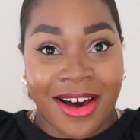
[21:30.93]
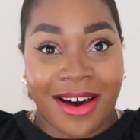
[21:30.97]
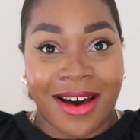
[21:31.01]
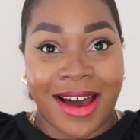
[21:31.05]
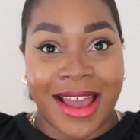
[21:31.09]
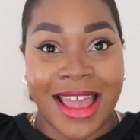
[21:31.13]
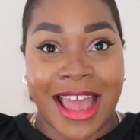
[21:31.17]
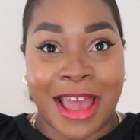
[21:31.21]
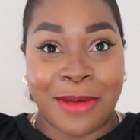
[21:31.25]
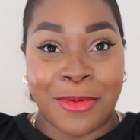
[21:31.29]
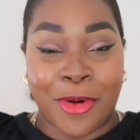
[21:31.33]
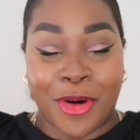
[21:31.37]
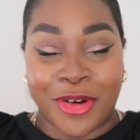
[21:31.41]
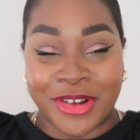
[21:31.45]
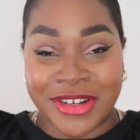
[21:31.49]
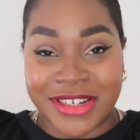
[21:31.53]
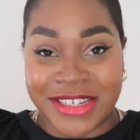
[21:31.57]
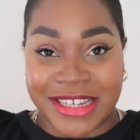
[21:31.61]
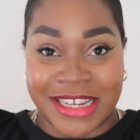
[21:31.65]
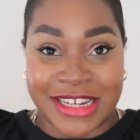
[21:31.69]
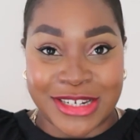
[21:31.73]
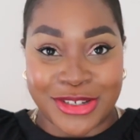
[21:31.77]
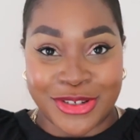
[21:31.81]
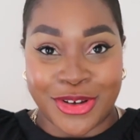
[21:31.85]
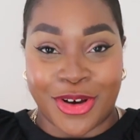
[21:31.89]
I am on
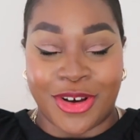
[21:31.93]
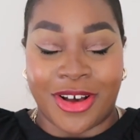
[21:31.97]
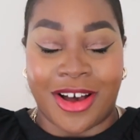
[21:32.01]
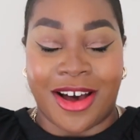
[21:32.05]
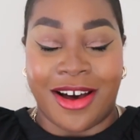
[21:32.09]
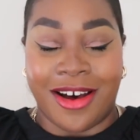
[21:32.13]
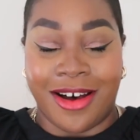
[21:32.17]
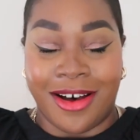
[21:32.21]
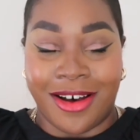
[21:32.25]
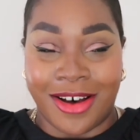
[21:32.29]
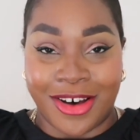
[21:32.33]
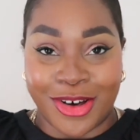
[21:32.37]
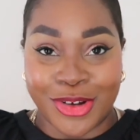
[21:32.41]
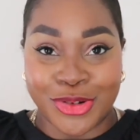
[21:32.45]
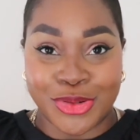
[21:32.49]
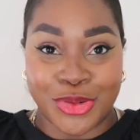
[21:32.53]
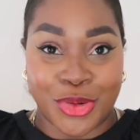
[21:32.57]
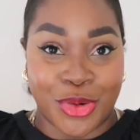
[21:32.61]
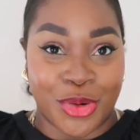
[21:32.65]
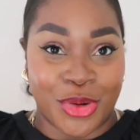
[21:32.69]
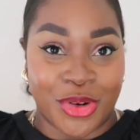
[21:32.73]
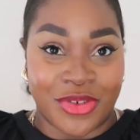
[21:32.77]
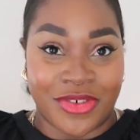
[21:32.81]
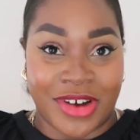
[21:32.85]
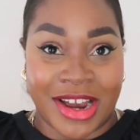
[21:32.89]
TikTok
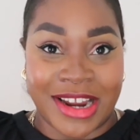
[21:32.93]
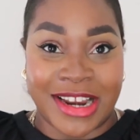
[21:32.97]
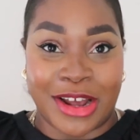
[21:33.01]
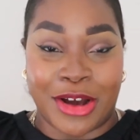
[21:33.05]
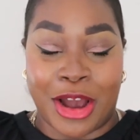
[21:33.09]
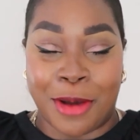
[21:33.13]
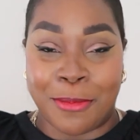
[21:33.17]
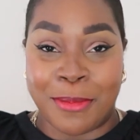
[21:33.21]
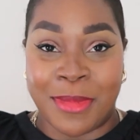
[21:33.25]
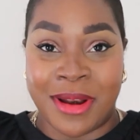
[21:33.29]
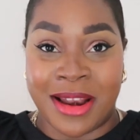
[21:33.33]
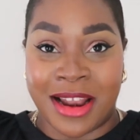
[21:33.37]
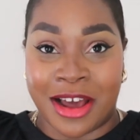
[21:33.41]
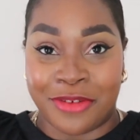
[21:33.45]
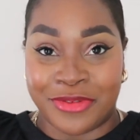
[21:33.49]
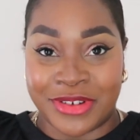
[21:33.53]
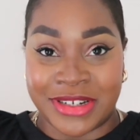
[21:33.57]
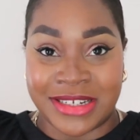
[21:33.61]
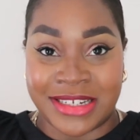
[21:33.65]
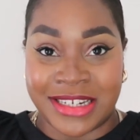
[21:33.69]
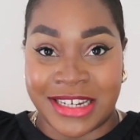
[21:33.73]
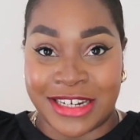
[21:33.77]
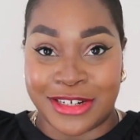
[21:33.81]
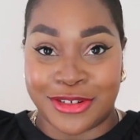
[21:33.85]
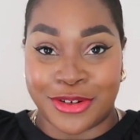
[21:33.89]
hardcore right now. I'm
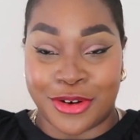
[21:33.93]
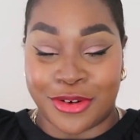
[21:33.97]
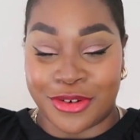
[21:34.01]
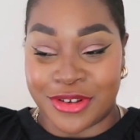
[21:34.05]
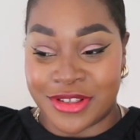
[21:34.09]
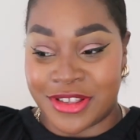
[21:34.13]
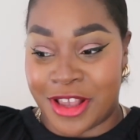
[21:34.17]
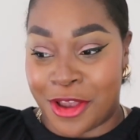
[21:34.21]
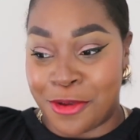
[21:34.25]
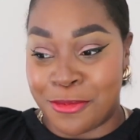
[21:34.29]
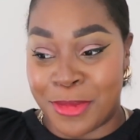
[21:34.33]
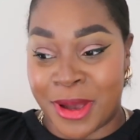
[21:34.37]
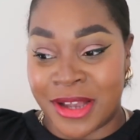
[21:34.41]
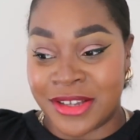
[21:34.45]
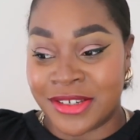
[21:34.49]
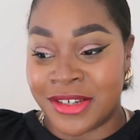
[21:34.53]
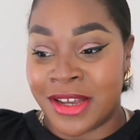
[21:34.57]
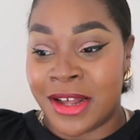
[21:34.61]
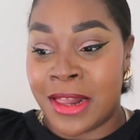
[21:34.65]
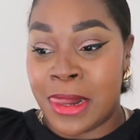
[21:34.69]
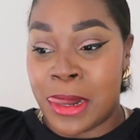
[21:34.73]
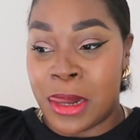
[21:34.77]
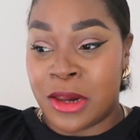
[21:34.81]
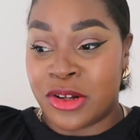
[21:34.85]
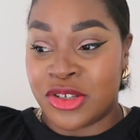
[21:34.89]
loving TikTok so much.
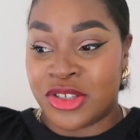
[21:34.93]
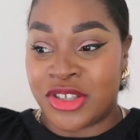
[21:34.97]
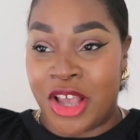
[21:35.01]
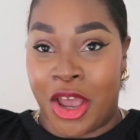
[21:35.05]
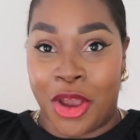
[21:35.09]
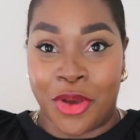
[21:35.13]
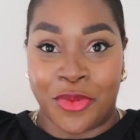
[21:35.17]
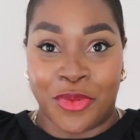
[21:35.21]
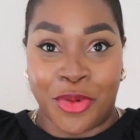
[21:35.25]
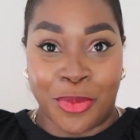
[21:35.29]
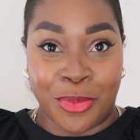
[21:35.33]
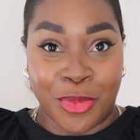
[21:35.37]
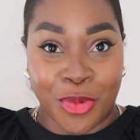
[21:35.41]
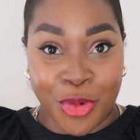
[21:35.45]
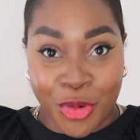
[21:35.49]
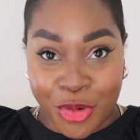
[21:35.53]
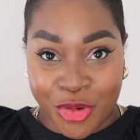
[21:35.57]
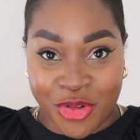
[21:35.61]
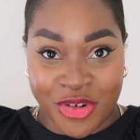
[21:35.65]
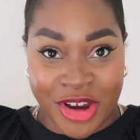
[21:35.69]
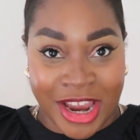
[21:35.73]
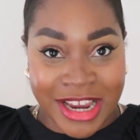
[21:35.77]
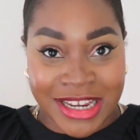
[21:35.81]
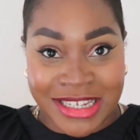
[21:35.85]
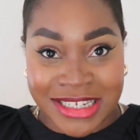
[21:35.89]
So for more
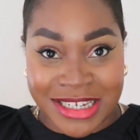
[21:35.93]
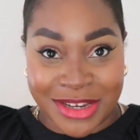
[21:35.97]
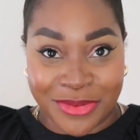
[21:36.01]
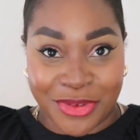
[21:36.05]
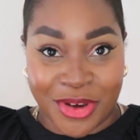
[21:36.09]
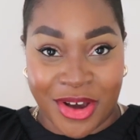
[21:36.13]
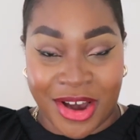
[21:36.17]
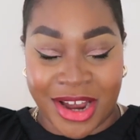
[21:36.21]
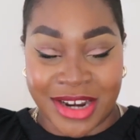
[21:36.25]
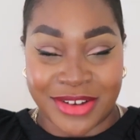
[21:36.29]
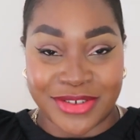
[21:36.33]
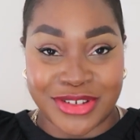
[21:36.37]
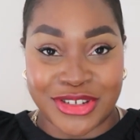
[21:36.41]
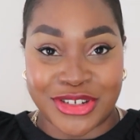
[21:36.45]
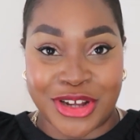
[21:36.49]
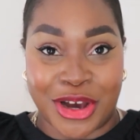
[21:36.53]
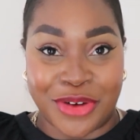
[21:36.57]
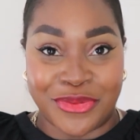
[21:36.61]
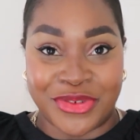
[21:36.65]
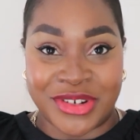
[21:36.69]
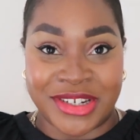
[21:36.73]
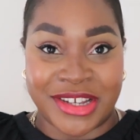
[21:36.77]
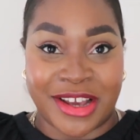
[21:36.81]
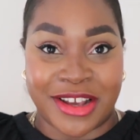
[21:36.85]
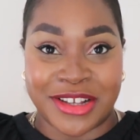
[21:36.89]
creative kind of
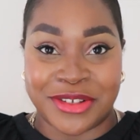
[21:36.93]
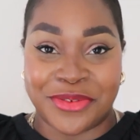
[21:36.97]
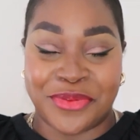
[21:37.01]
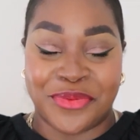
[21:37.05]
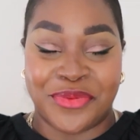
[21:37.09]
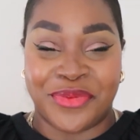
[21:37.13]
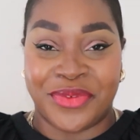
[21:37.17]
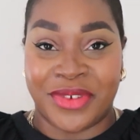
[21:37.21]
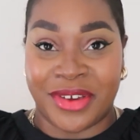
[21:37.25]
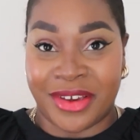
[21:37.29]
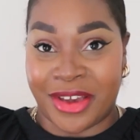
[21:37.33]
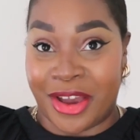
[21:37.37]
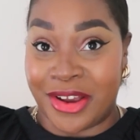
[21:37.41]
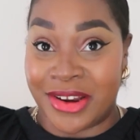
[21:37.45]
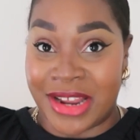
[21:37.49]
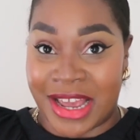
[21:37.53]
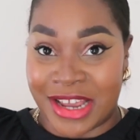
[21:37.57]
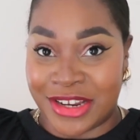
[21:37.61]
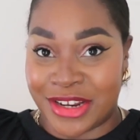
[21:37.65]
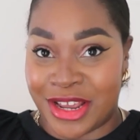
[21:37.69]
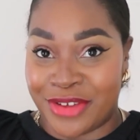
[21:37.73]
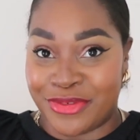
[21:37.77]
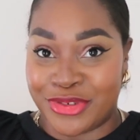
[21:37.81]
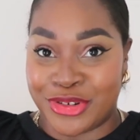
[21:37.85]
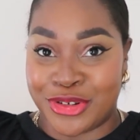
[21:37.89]
style videos, go and
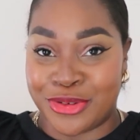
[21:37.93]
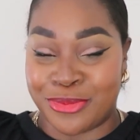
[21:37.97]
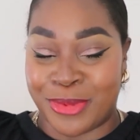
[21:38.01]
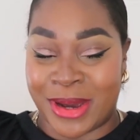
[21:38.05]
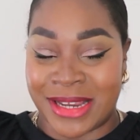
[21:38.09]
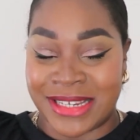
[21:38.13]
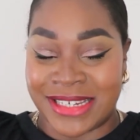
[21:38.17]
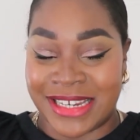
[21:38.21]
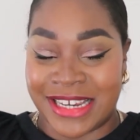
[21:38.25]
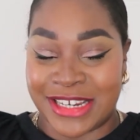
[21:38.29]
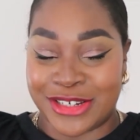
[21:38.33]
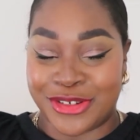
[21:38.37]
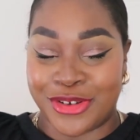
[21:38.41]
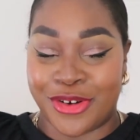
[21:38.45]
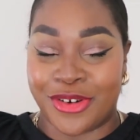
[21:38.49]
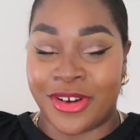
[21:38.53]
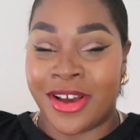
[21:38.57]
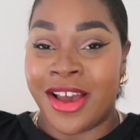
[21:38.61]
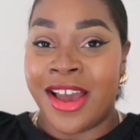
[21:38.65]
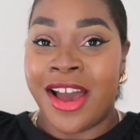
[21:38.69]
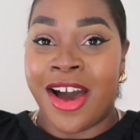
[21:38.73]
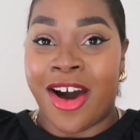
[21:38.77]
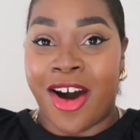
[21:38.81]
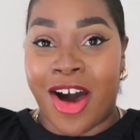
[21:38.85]
head over to my TikTok.